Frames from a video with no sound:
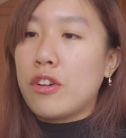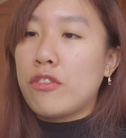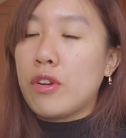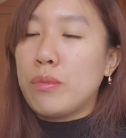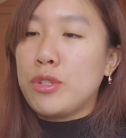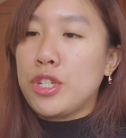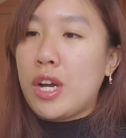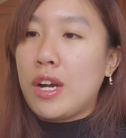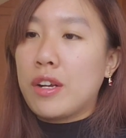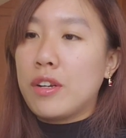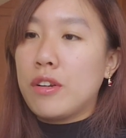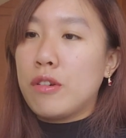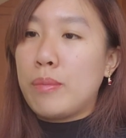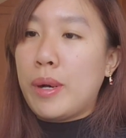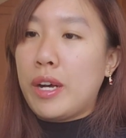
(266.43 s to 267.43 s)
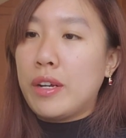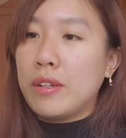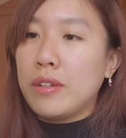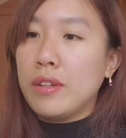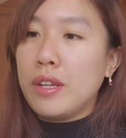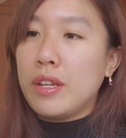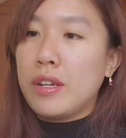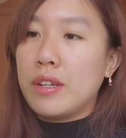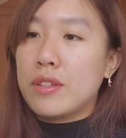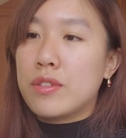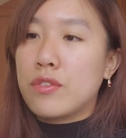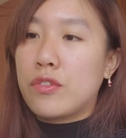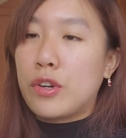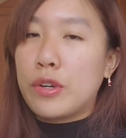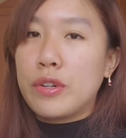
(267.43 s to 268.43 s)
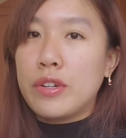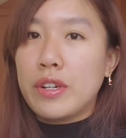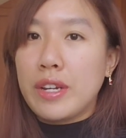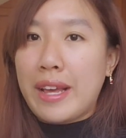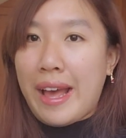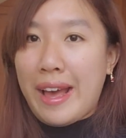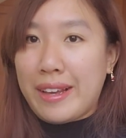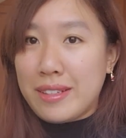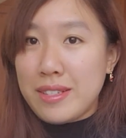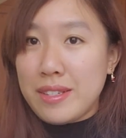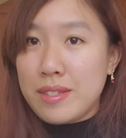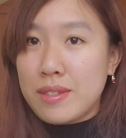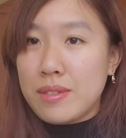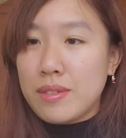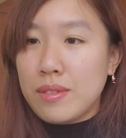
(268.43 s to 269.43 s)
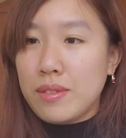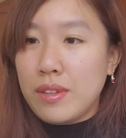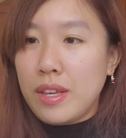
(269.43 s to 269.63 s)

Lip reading: from Jacques Urban, and it is Vert Cactus.